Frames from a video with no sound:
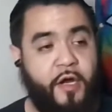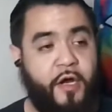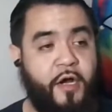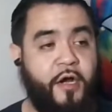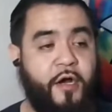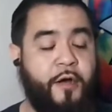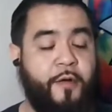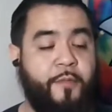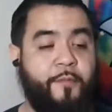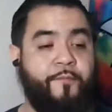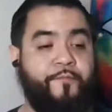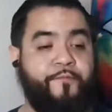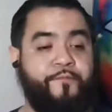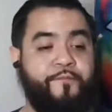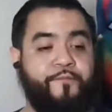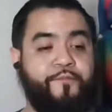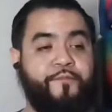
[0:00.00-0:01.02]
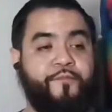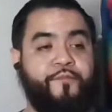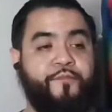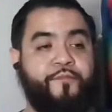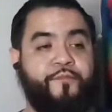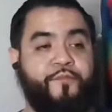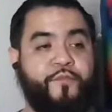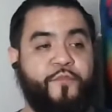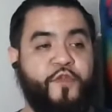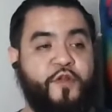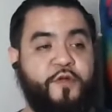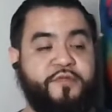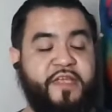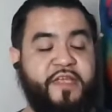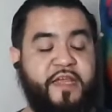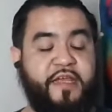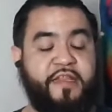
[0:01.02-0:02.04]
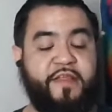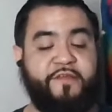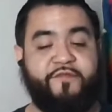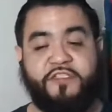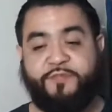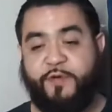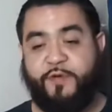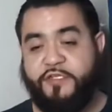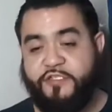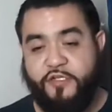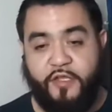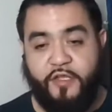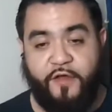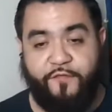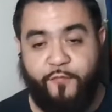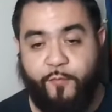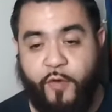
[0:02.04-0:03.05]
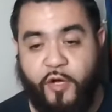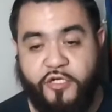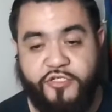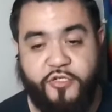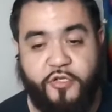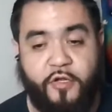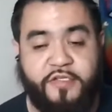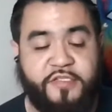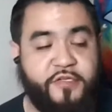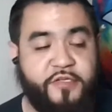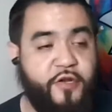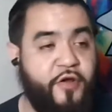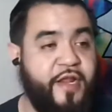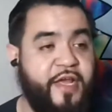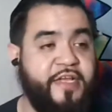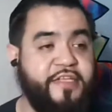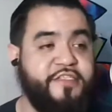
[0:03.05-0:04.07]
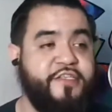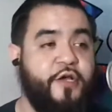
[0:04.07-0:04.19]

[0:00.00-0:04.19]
Um, you know what I'm saying? They've expressed their love for martial arts and all that.